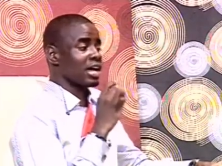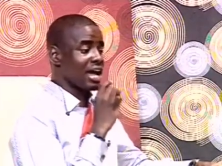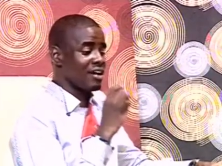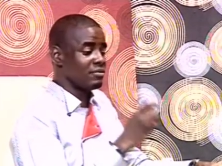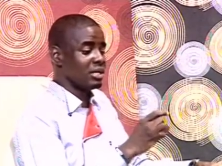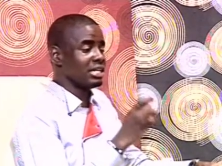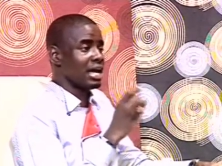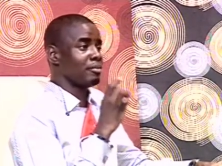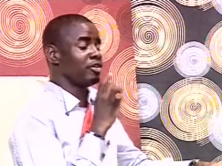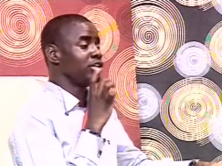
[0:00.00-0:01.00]
I've been
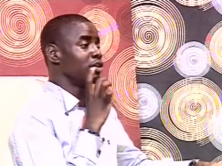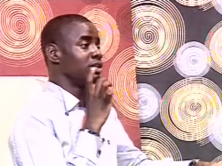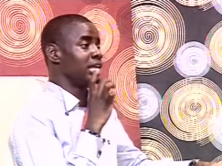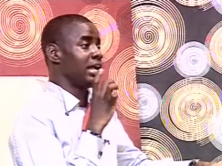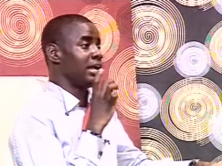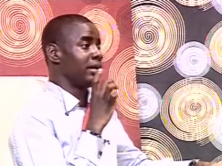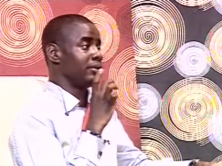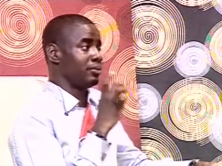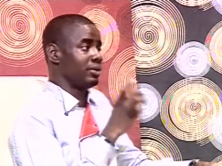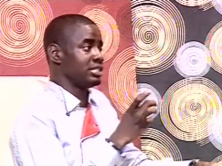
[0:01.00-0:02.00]
hammering on uh,
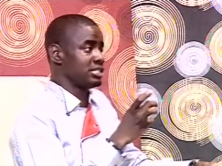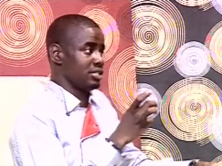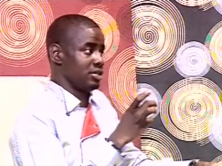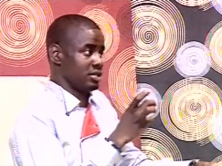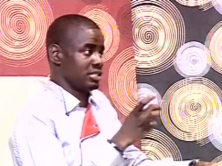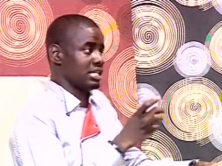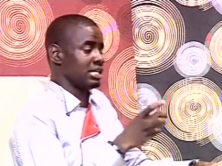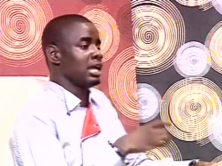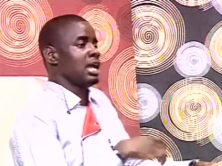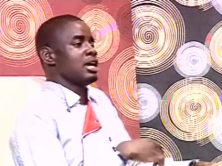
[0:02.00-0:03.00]
grades. You
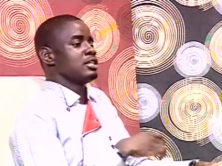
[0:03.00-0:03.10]
understand? Okay.